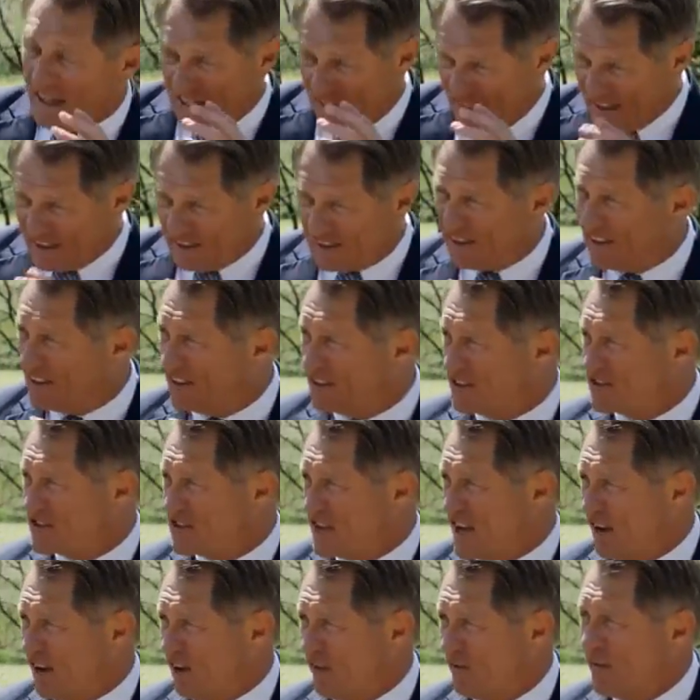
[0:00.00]
into the
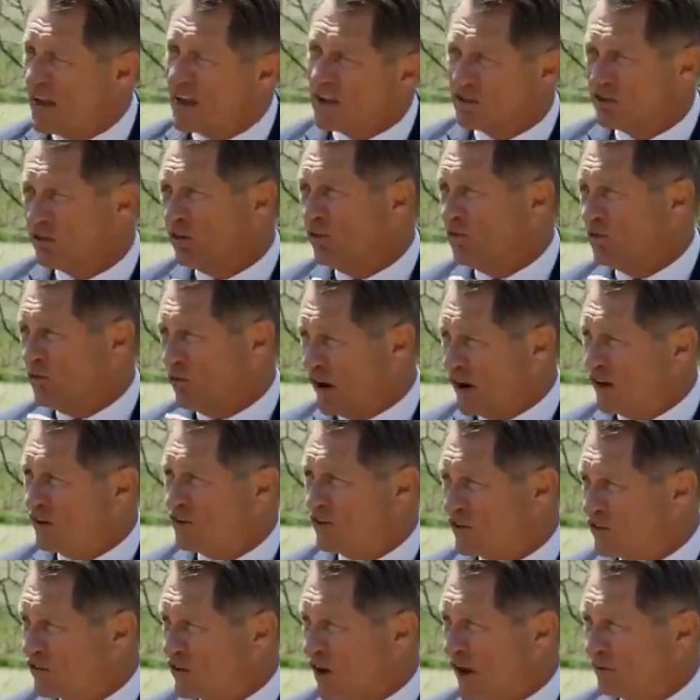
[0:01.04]
cell so it
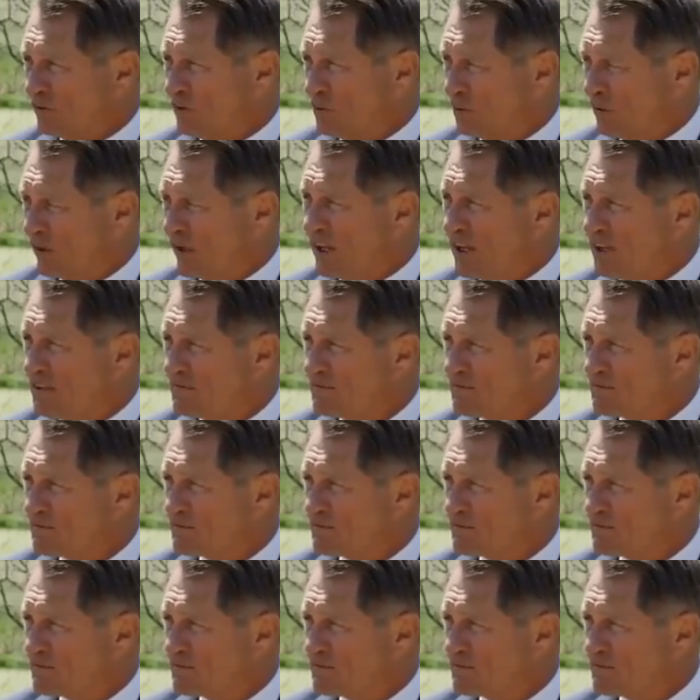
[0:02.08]
functions optimally,